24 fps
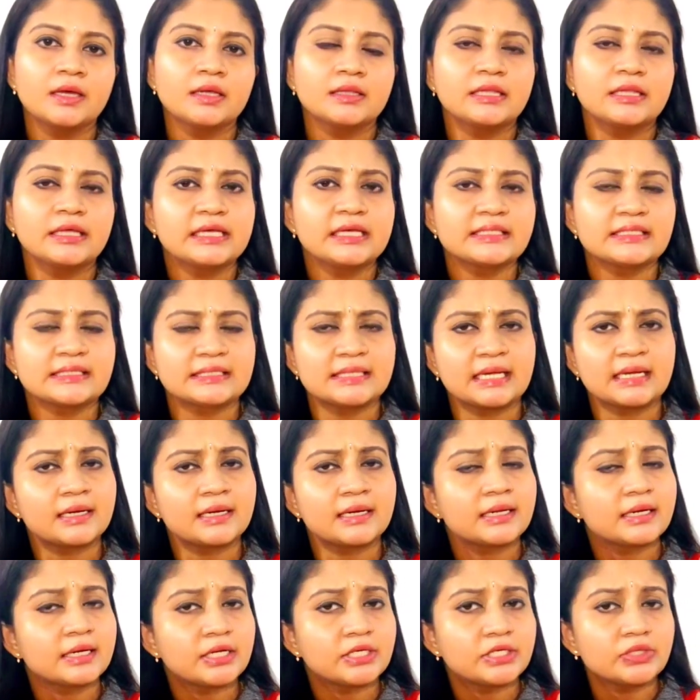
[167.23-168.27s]
These
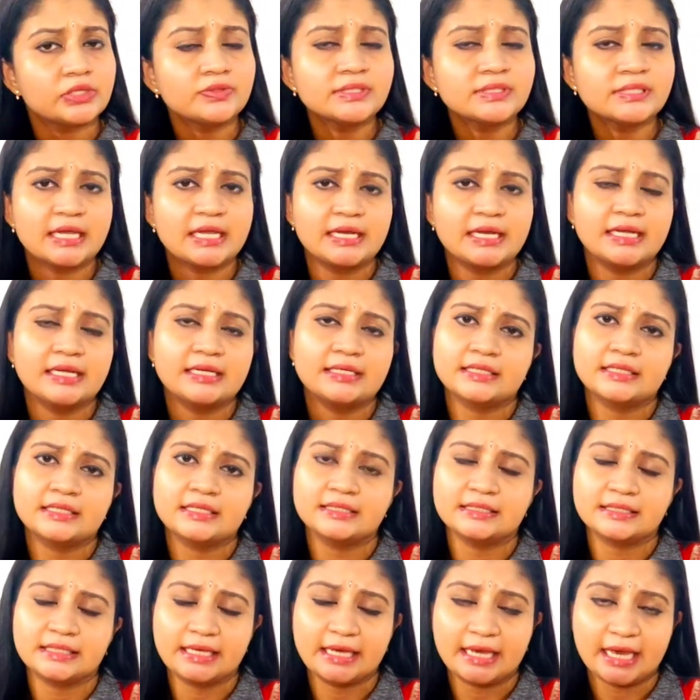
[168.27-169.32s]
declarative
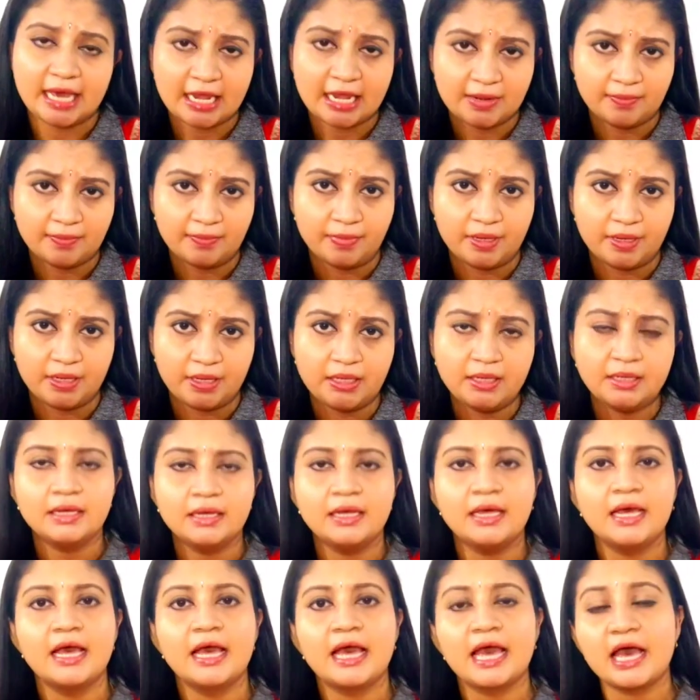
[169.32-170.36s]
sentences can be
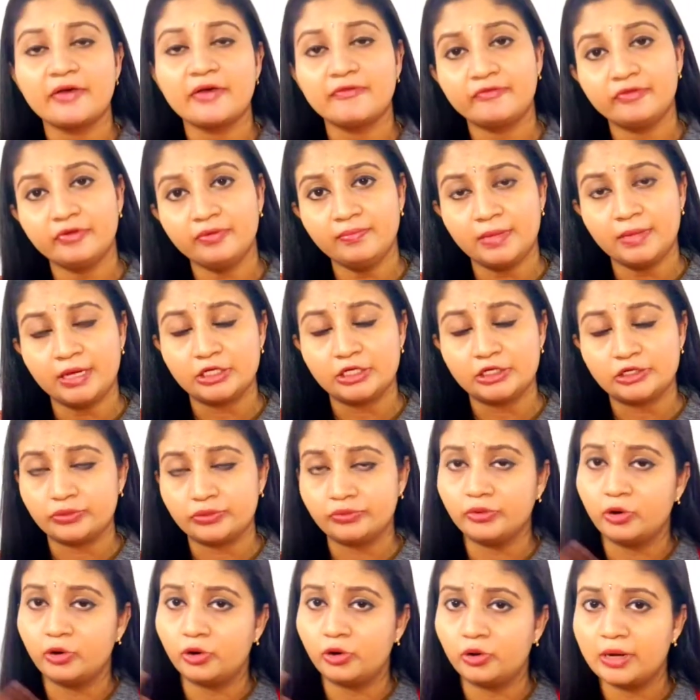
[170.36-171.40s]

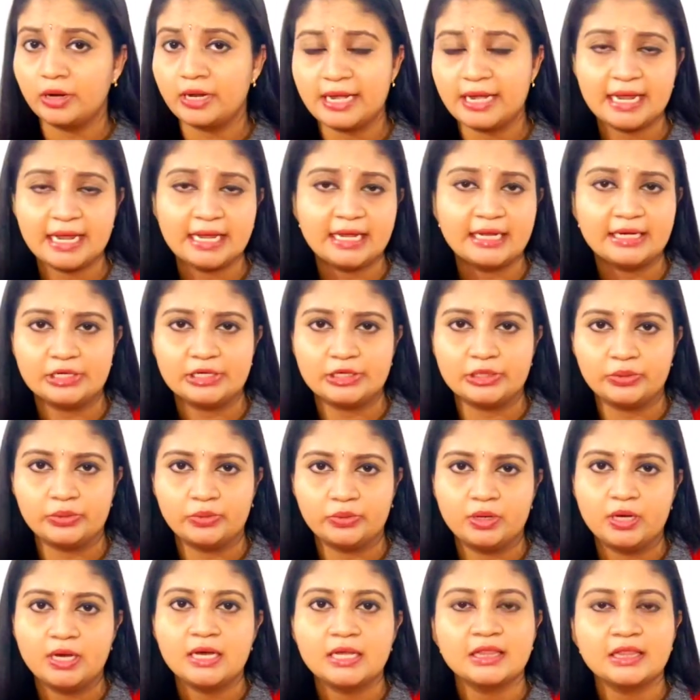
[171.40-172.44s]
affirmative or
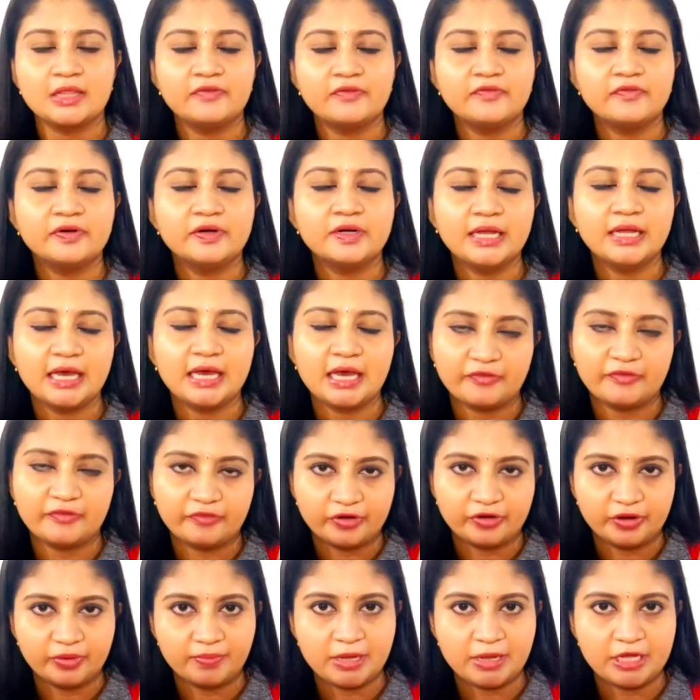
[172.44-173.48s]
negative. The word
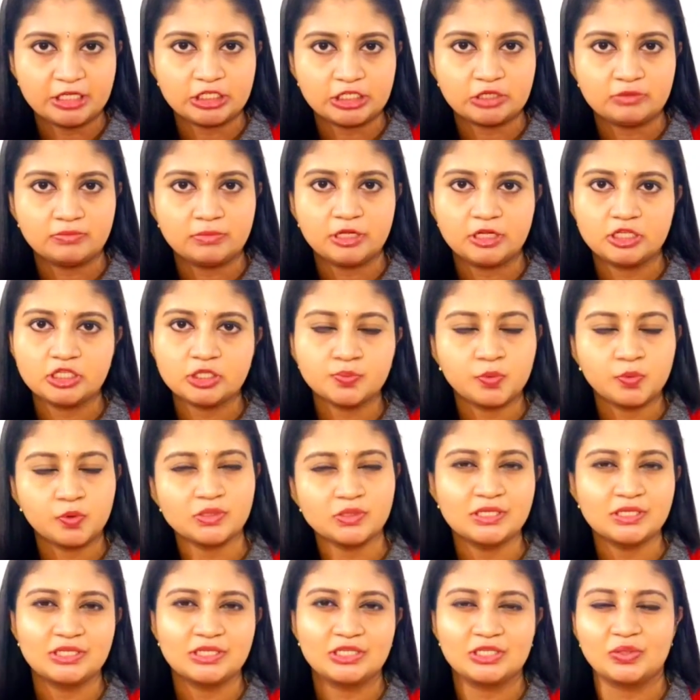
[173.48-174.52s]
affirmative means
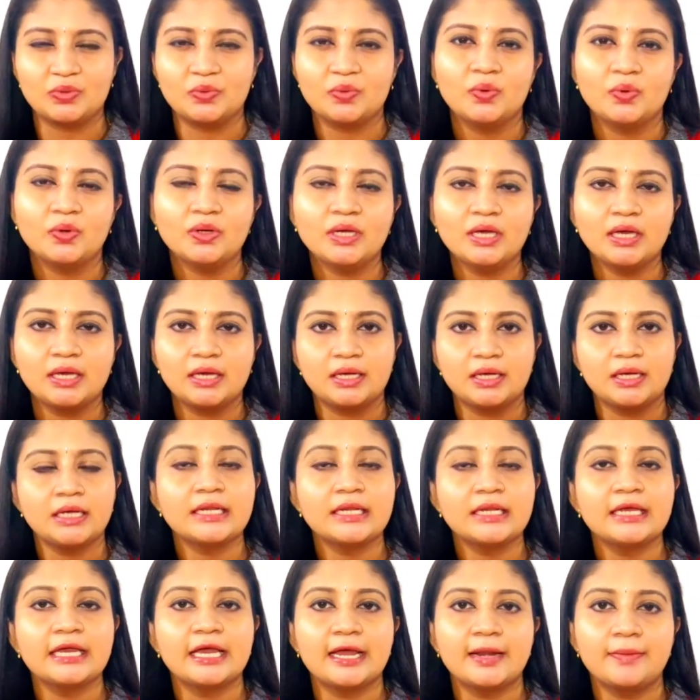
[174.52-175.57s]
positive. Okay,
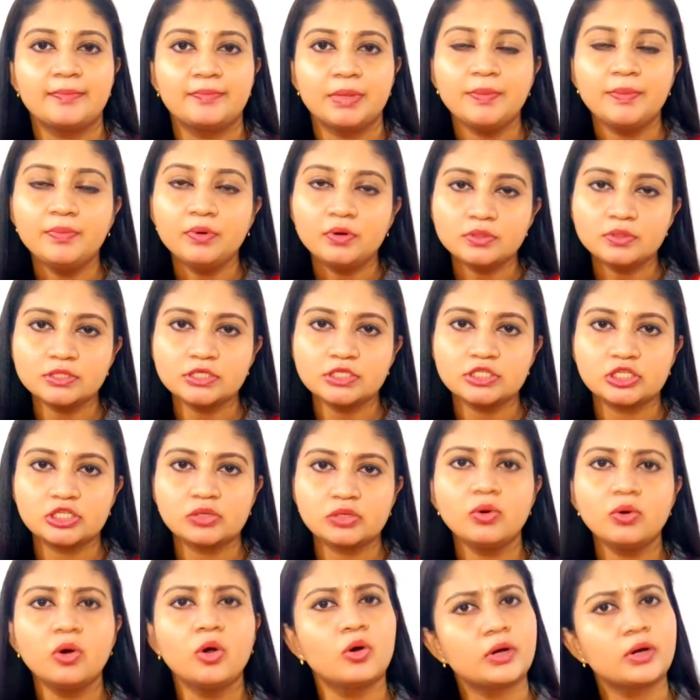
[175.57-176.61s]
it can be
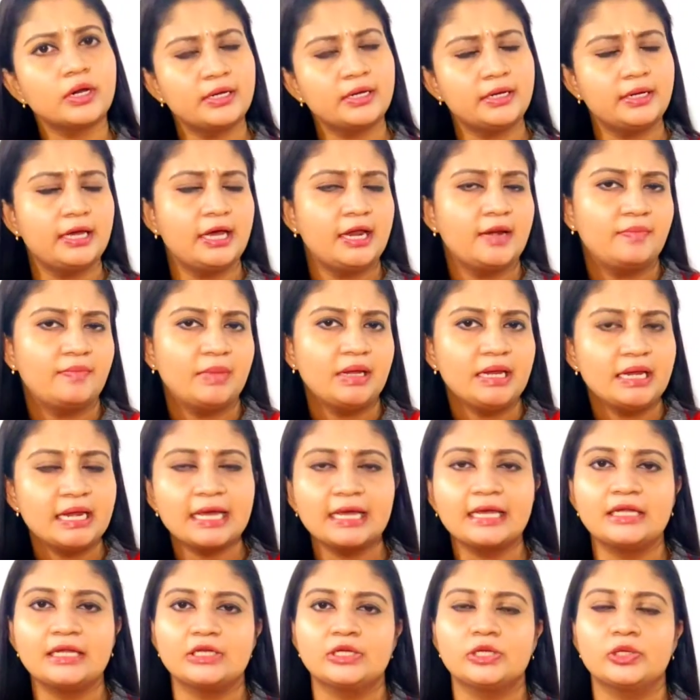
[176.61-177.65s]
positive or it can be
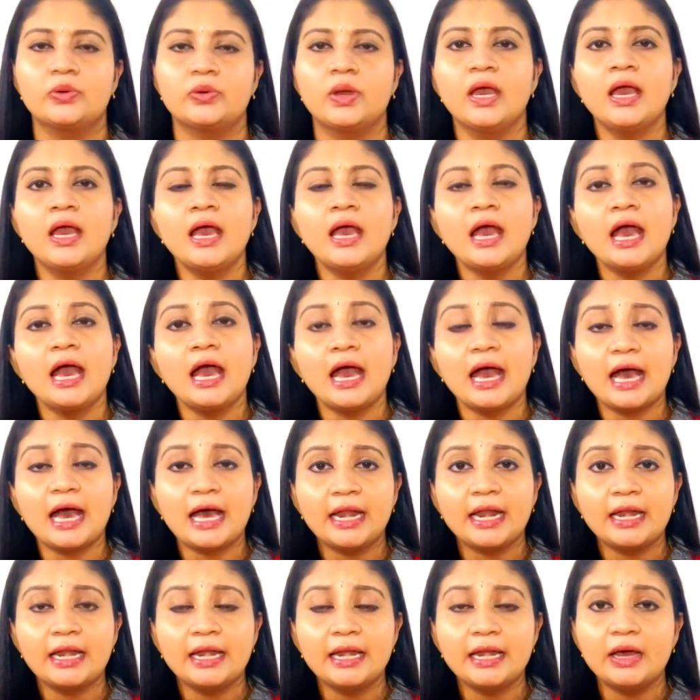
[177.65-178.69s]
negative.
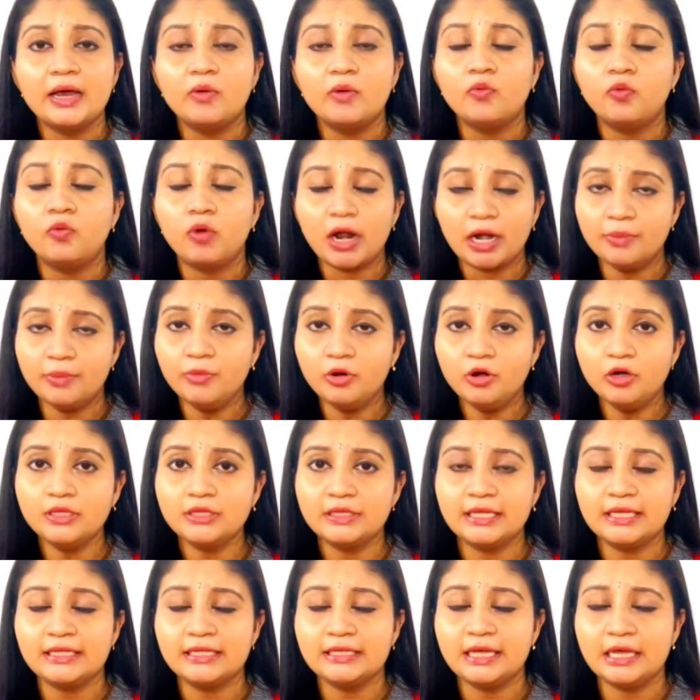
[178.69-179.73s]
And one more
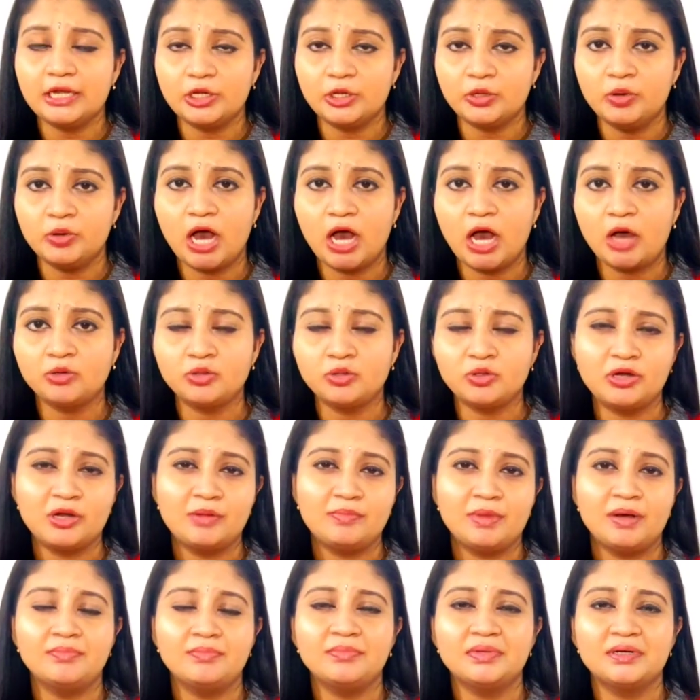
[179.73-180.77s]
thing that you have to
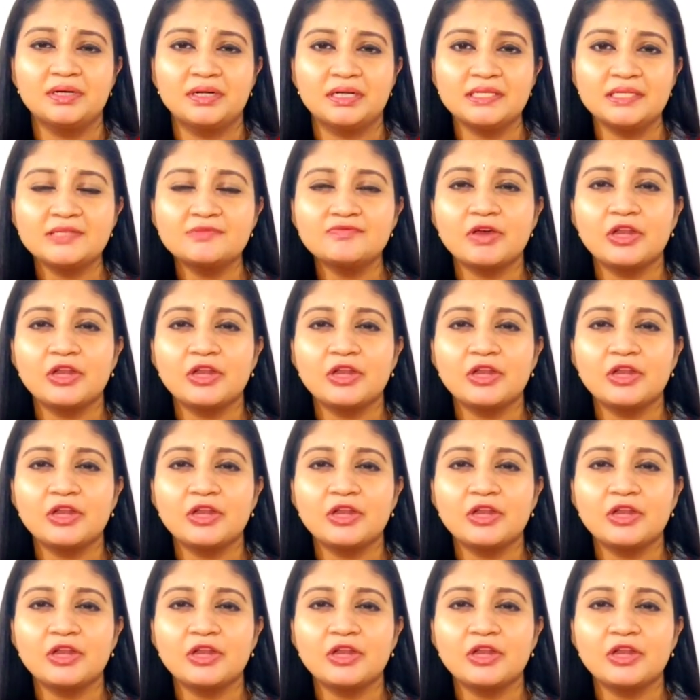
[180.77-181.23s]
remember is